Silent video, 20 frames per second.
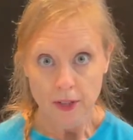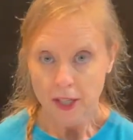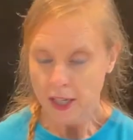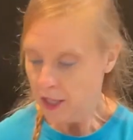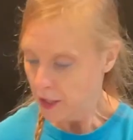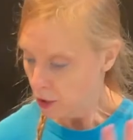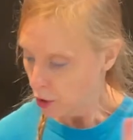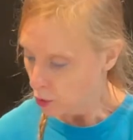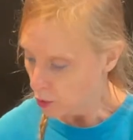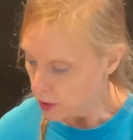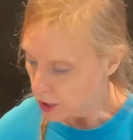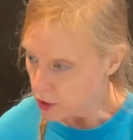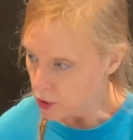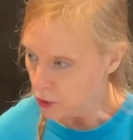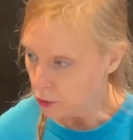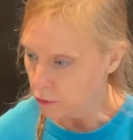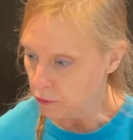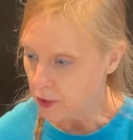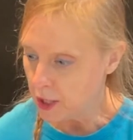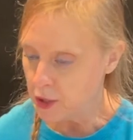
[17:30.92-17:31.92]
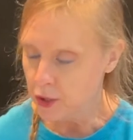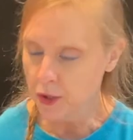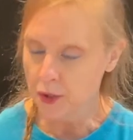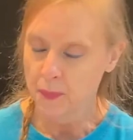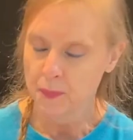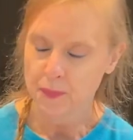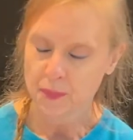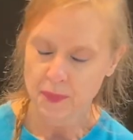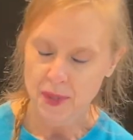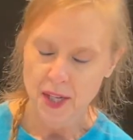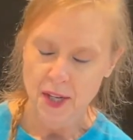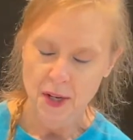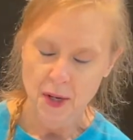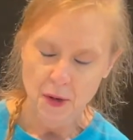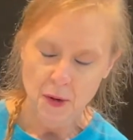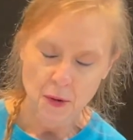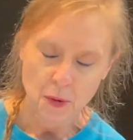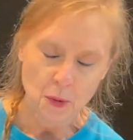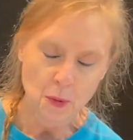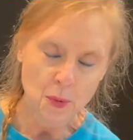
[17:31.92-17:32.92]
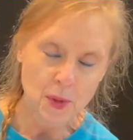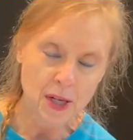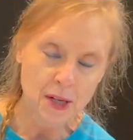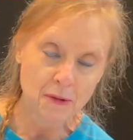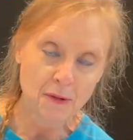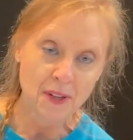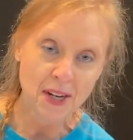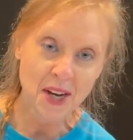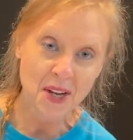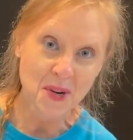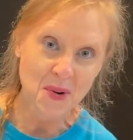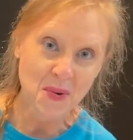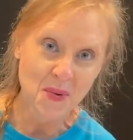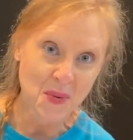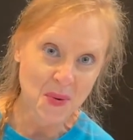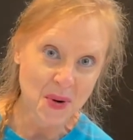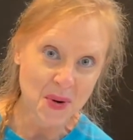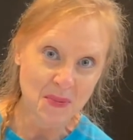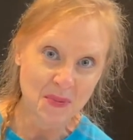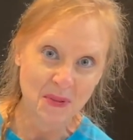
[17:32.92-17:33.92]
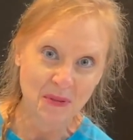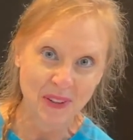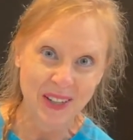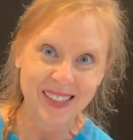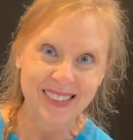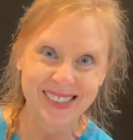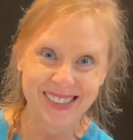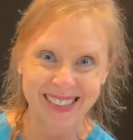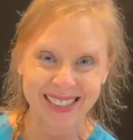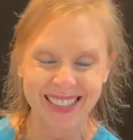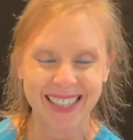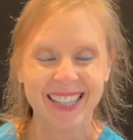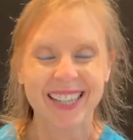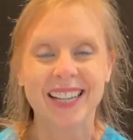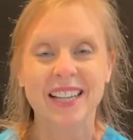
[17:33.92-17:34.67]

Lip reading: in our creature feature, we've got a warm fuzzy.